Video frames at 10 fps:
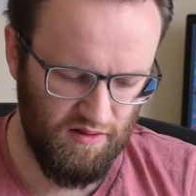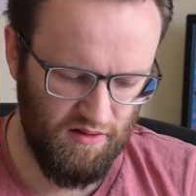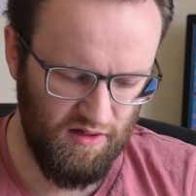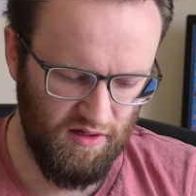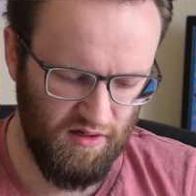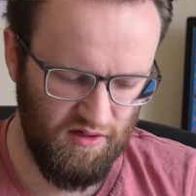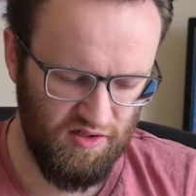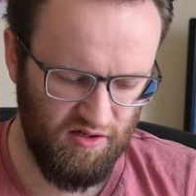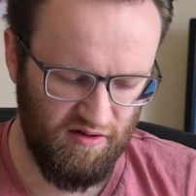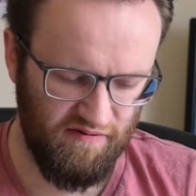Did
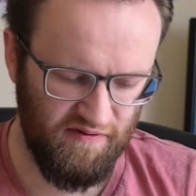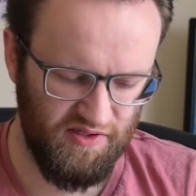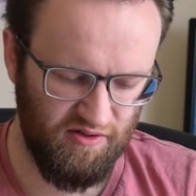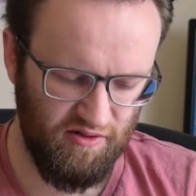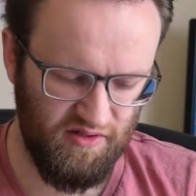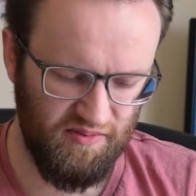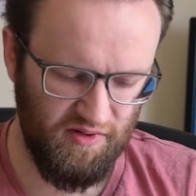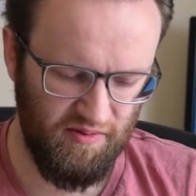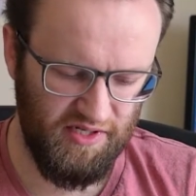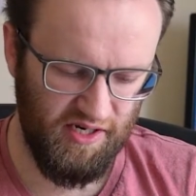your physical
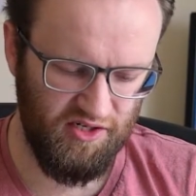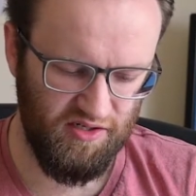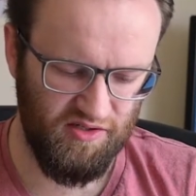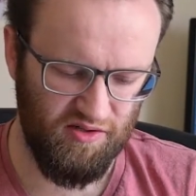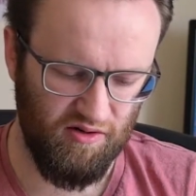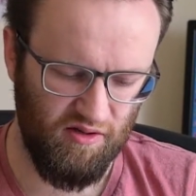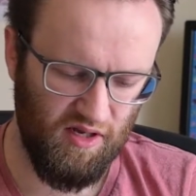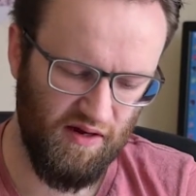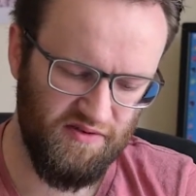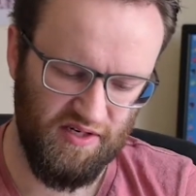limitations or
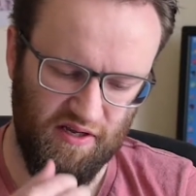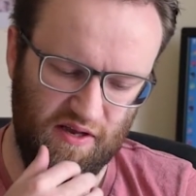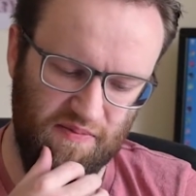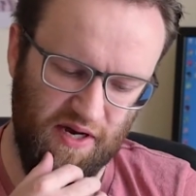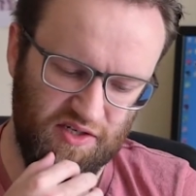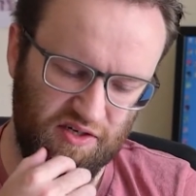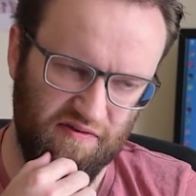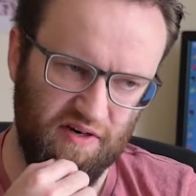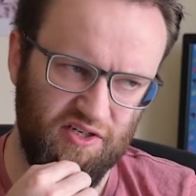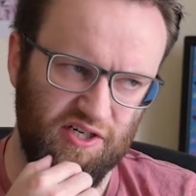lifestyle impact your
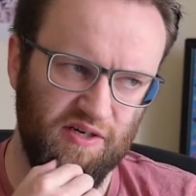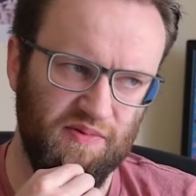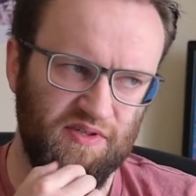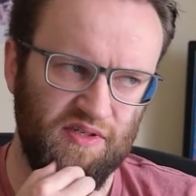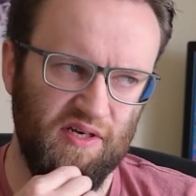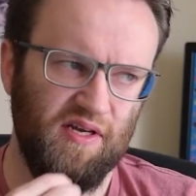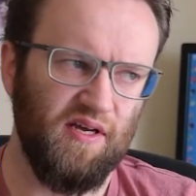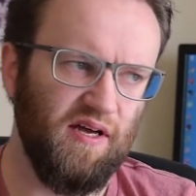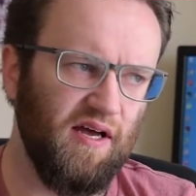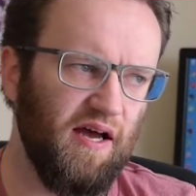friendships?
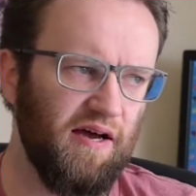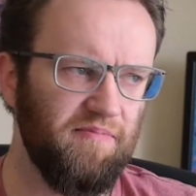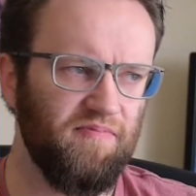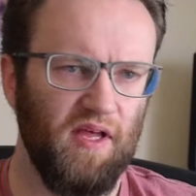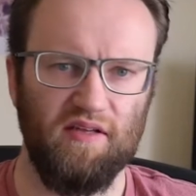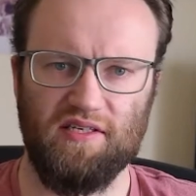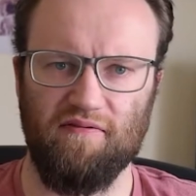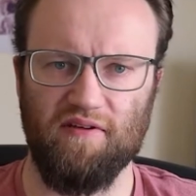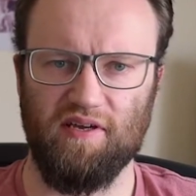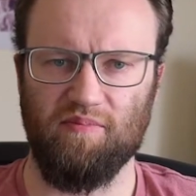
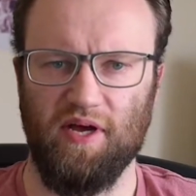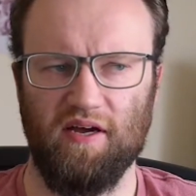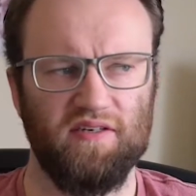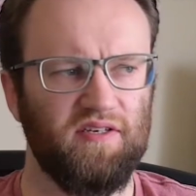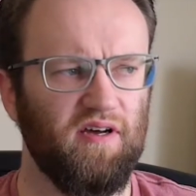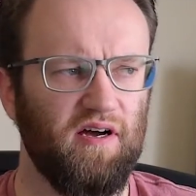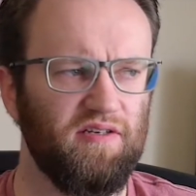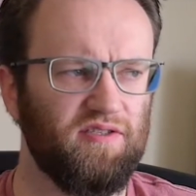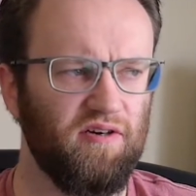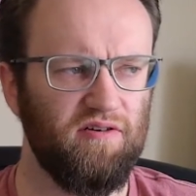Definitely impact. I
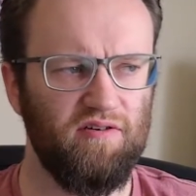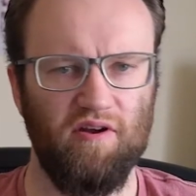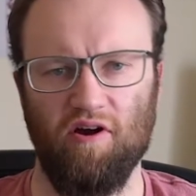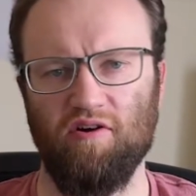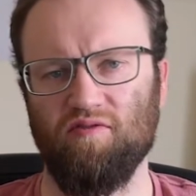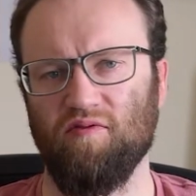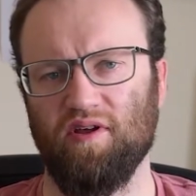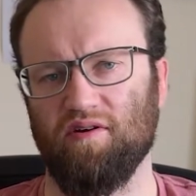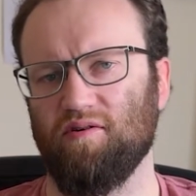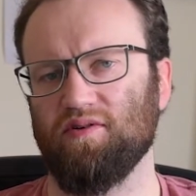don't know
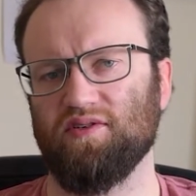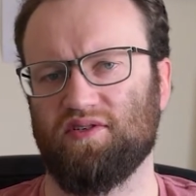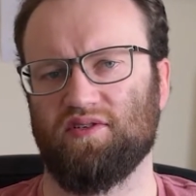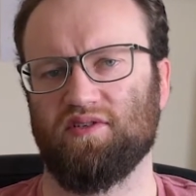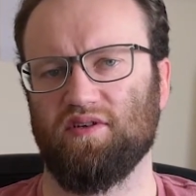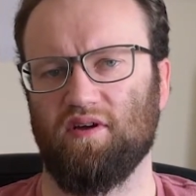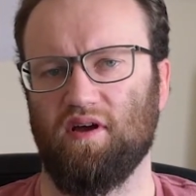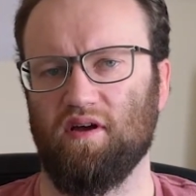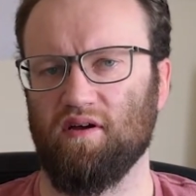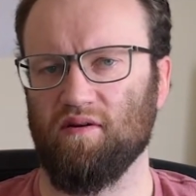whether it was
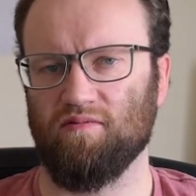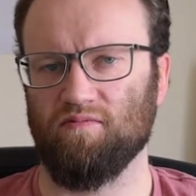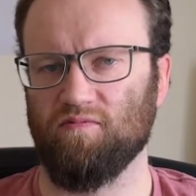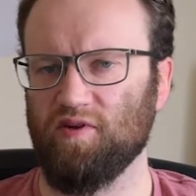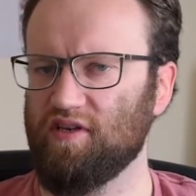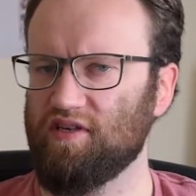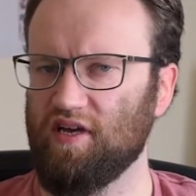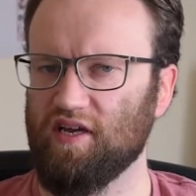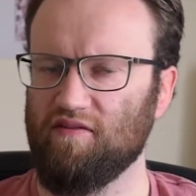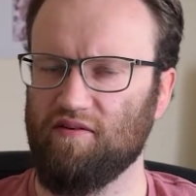a really
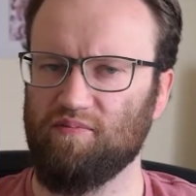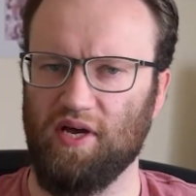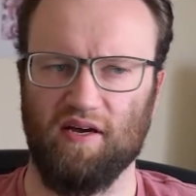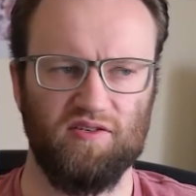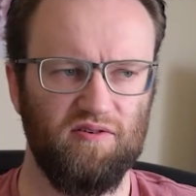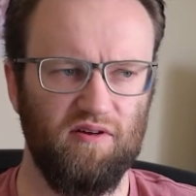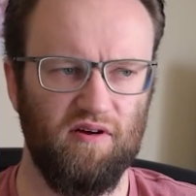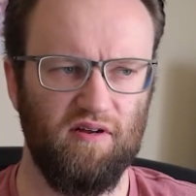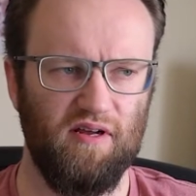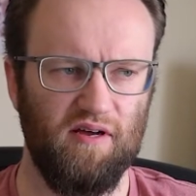negative impact or
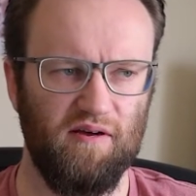not.